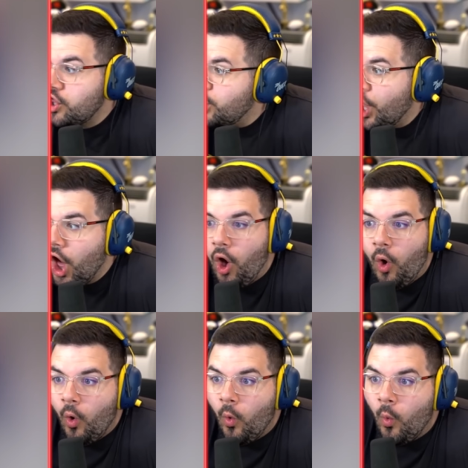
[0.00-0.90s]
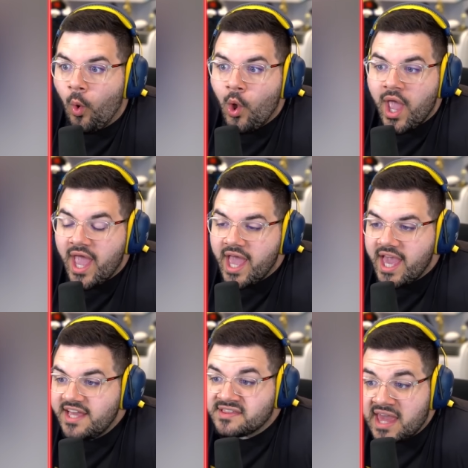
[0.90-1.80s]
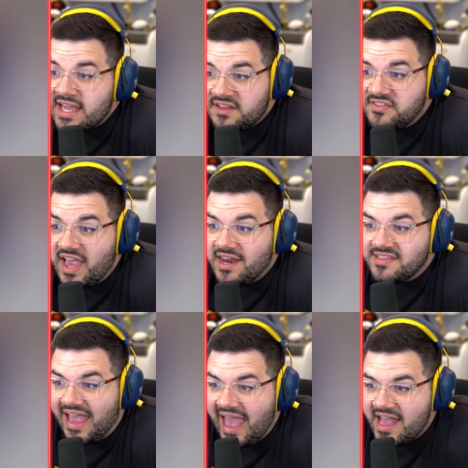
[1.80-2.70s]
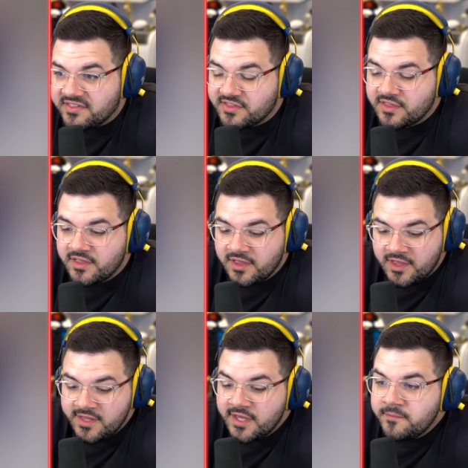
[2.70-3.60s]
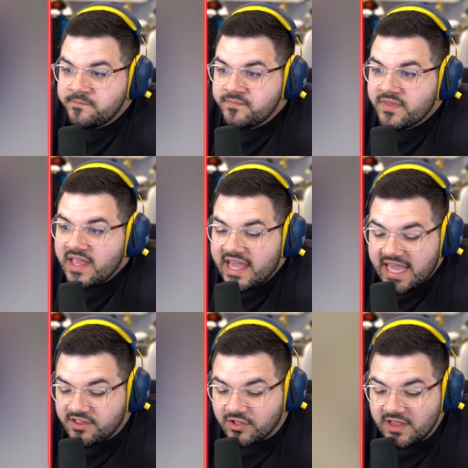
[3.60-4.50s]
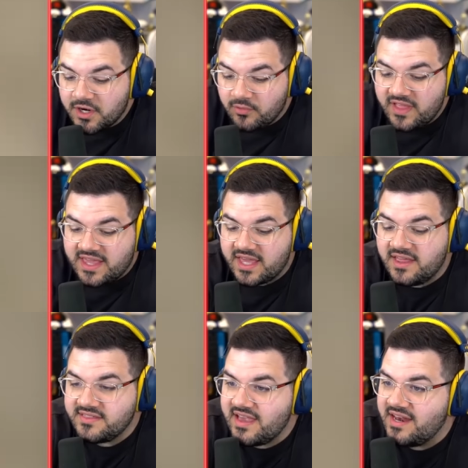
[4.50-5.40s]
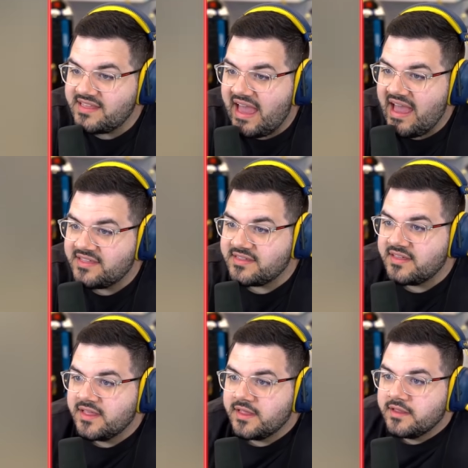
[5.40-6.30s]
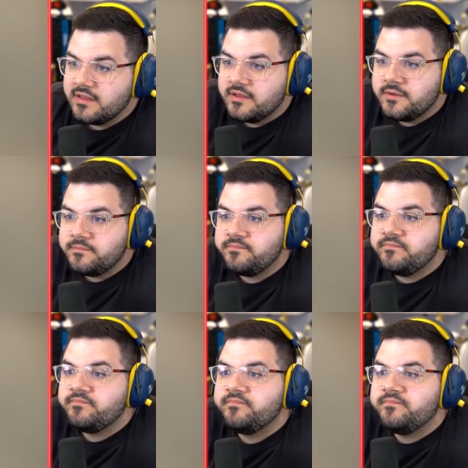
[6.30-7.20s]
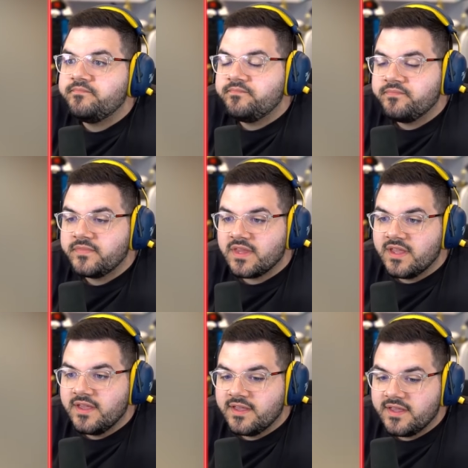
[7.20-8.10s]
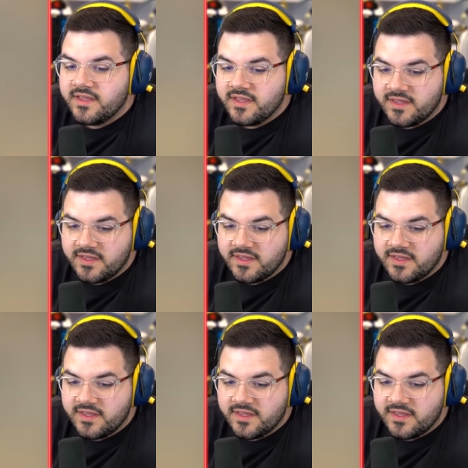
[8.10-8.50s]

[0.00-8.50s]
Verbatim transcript: Yo, he's kicking Santa's ass. He's literally kicking Santa's ass. Get set, go!